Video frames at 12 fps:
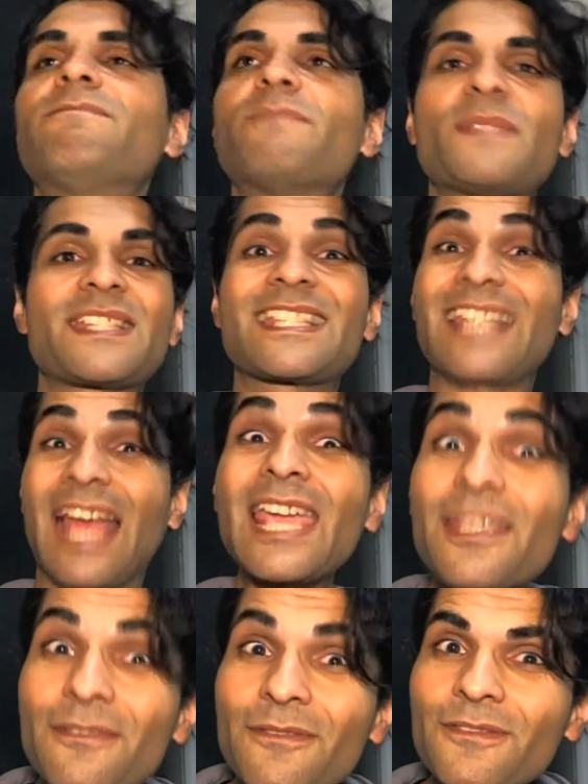
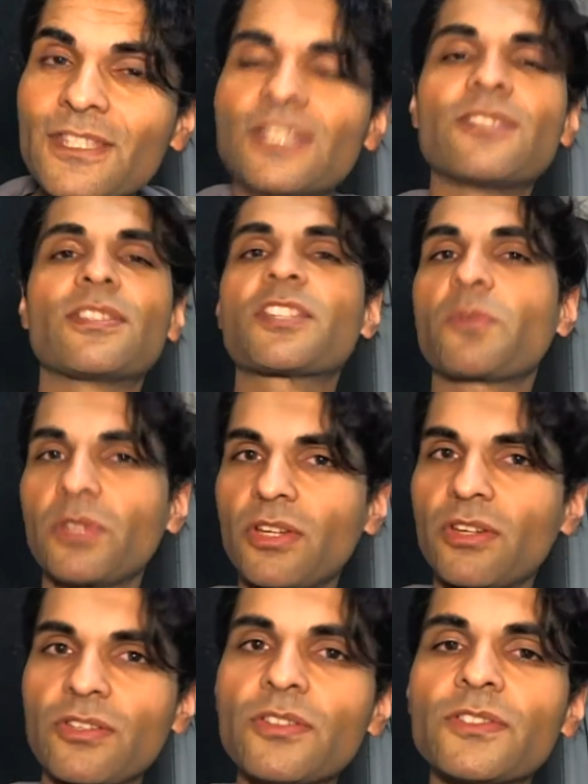safe to you. That's what you're
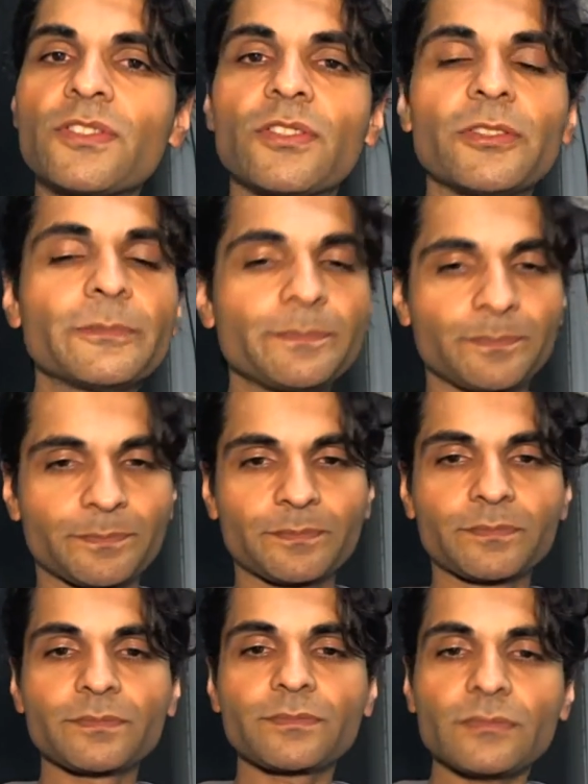used to.
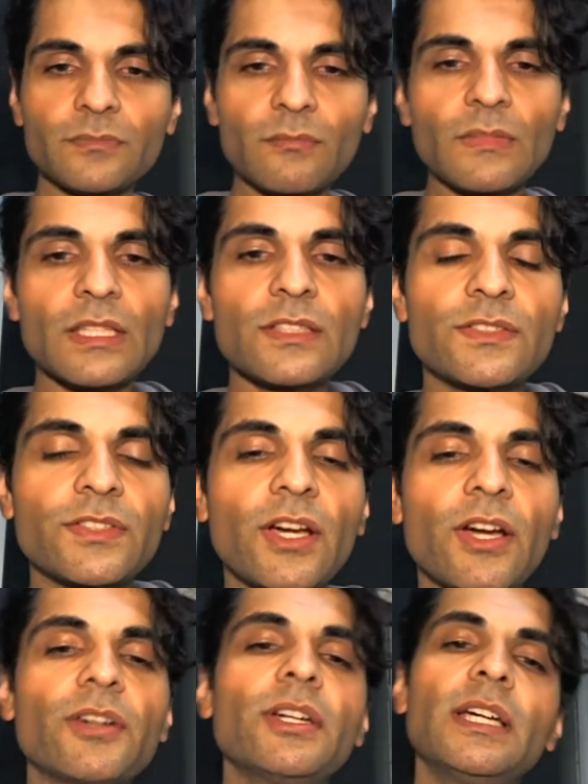
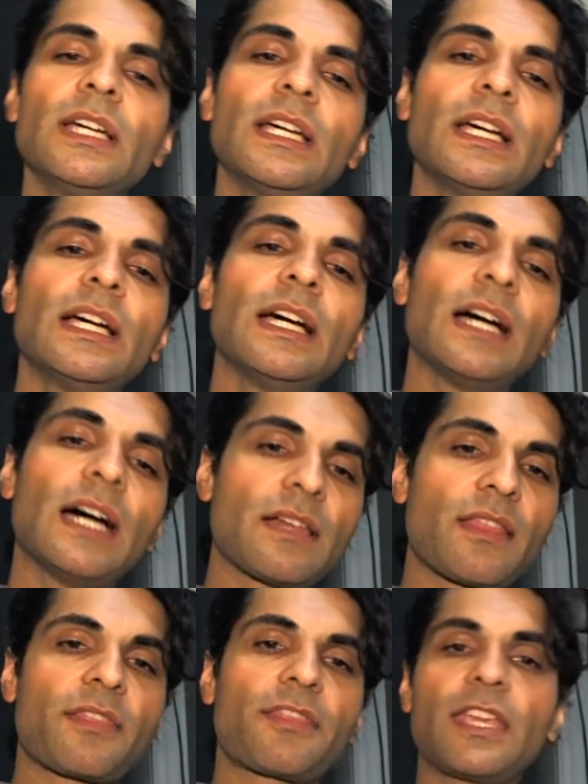So
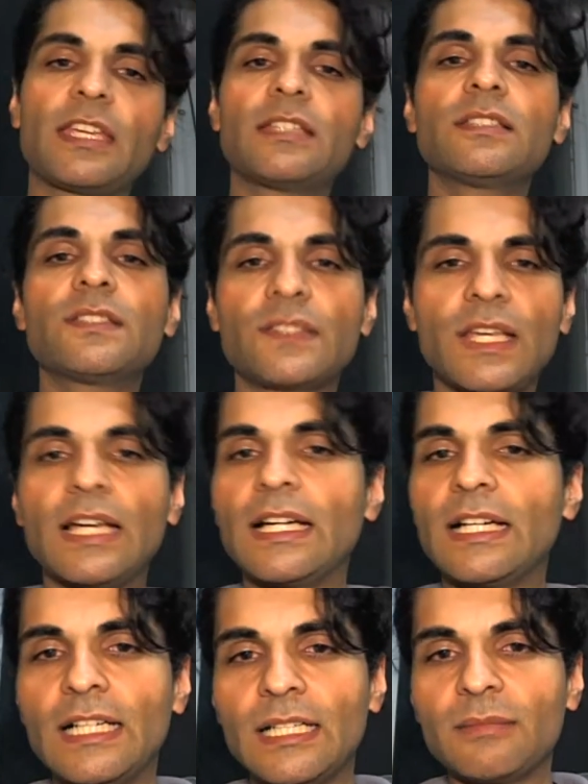other things
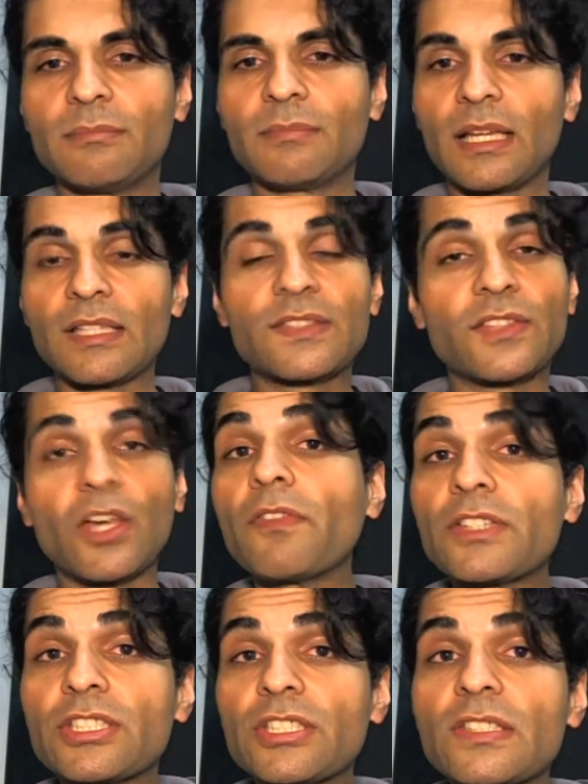like
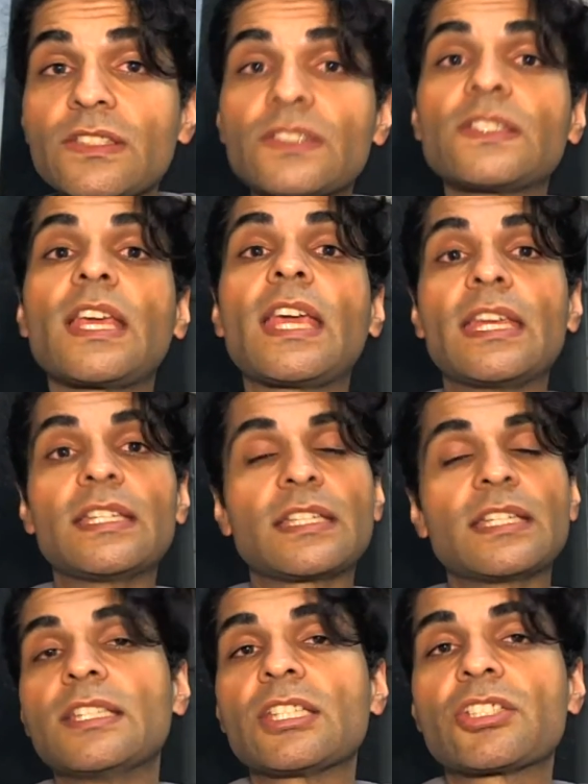selfishness and
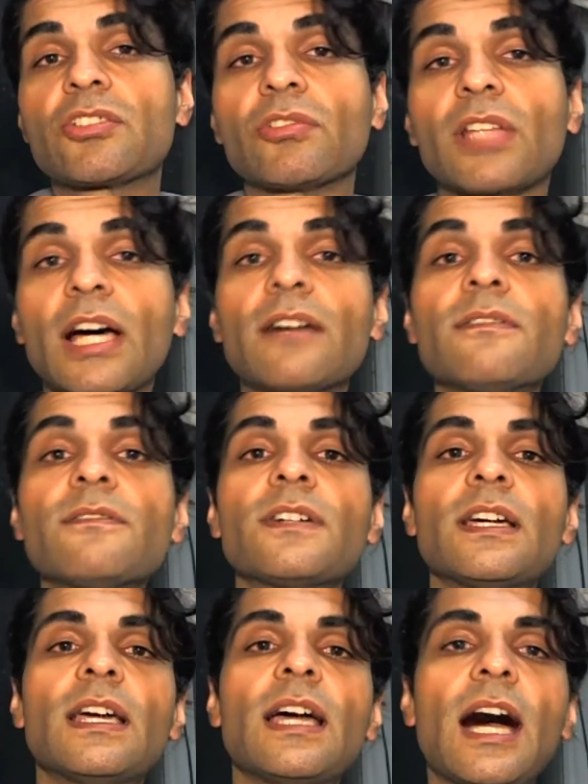conditional love.
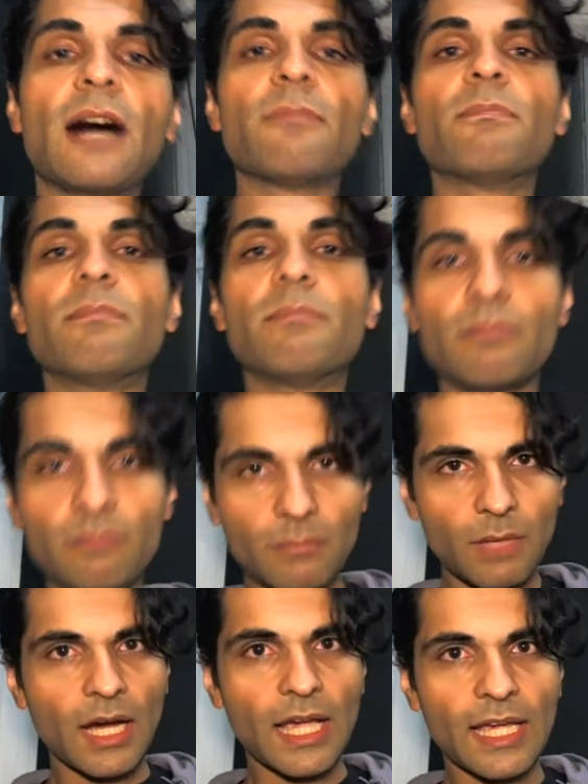
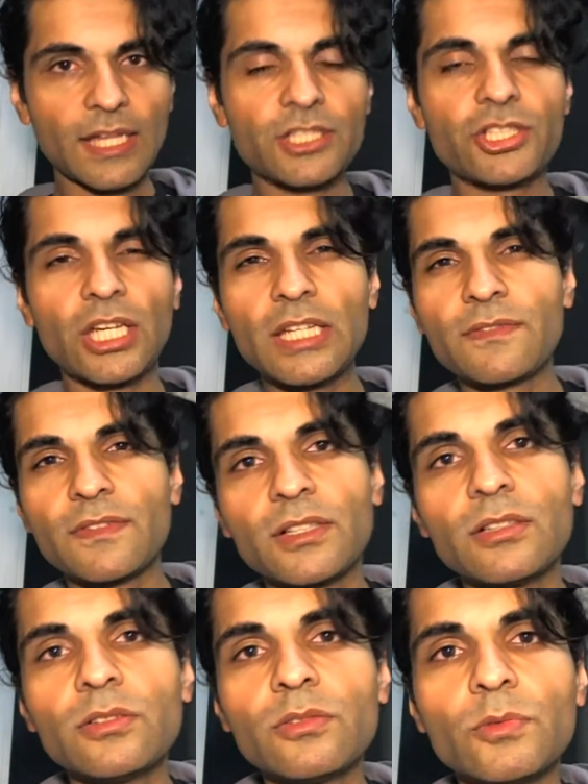My
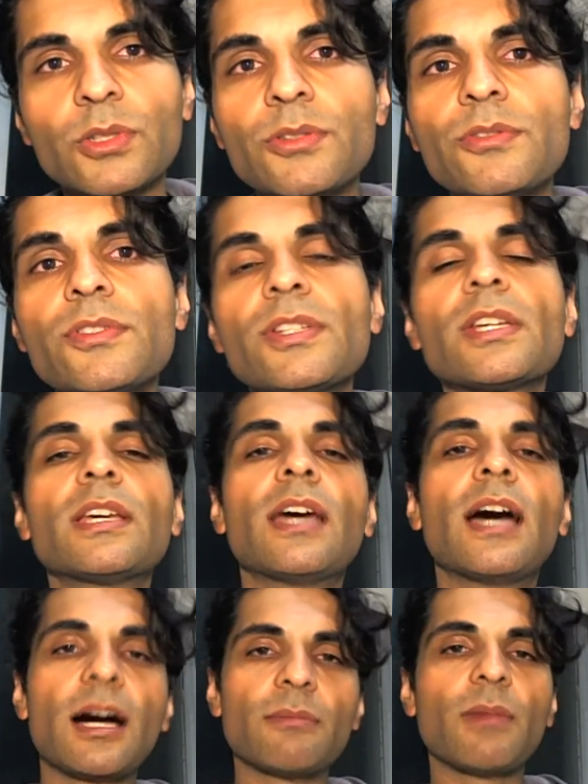achiever wound,
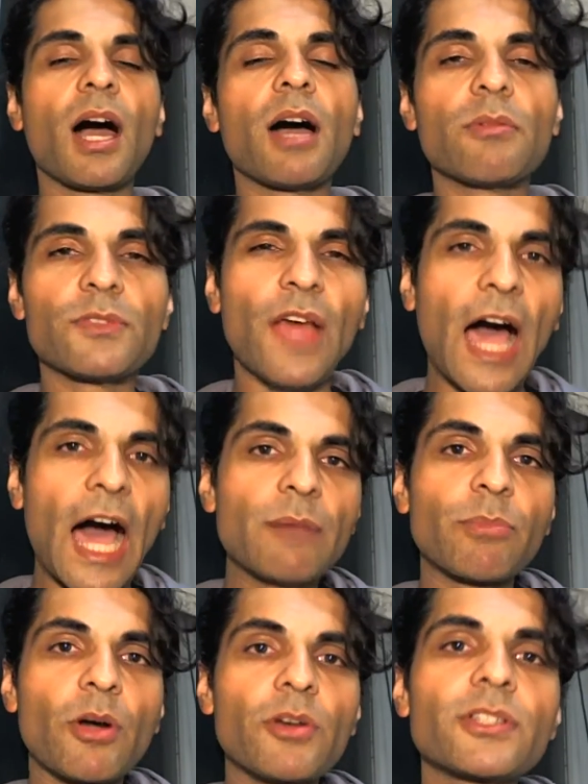I was
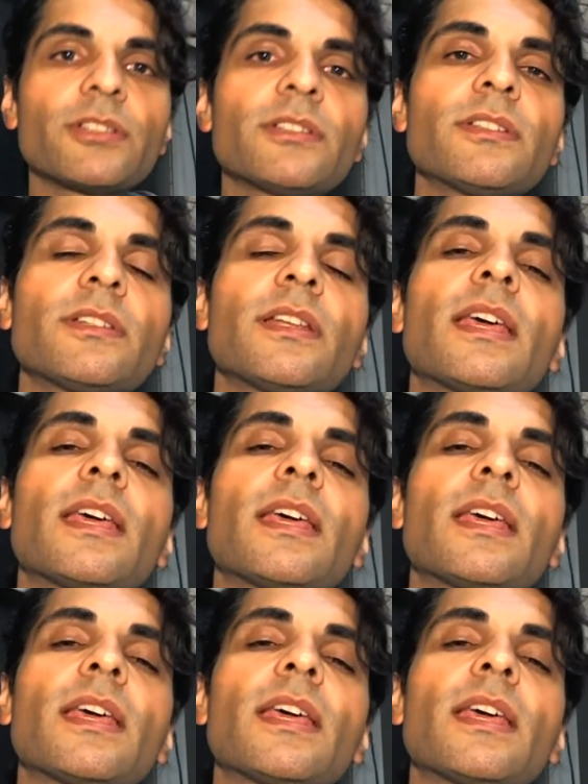heartbroken